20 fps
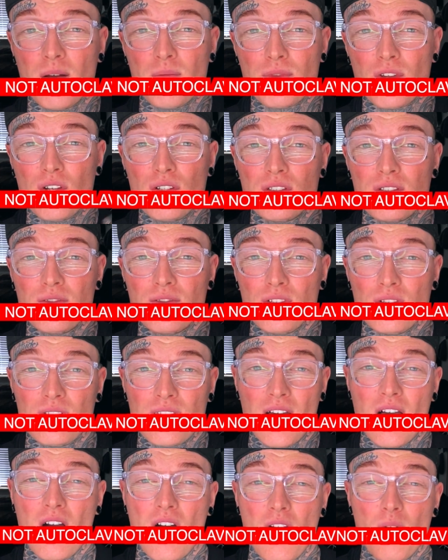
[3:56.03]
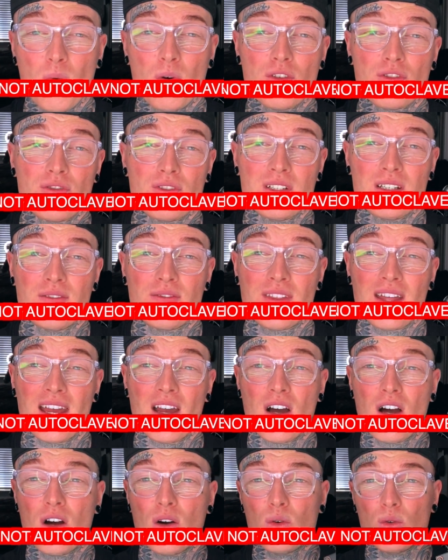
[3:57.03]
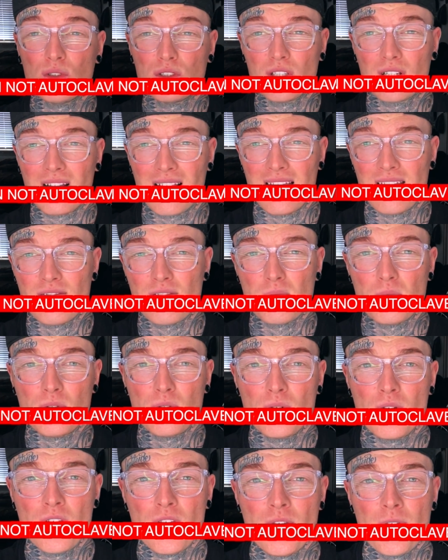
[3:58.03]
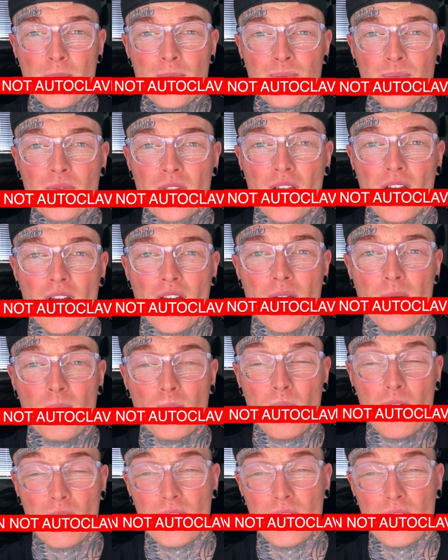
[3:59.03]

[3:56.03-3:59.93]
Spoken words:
Those of you that are wondering if they are autoclavable, well,